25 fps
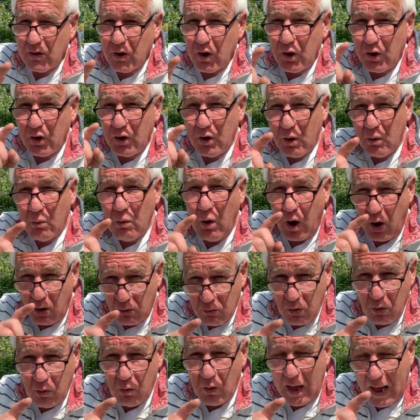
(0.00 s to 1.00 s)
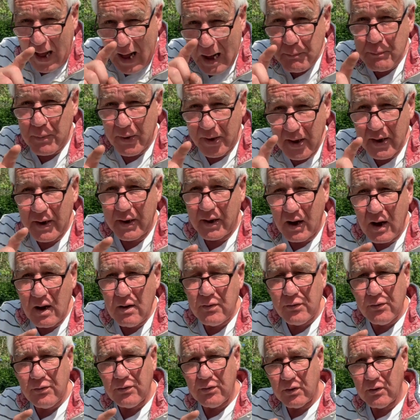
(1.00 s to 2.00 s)
you are all happy
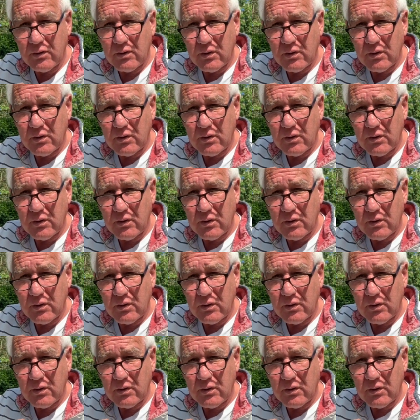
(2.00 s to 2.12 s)
enough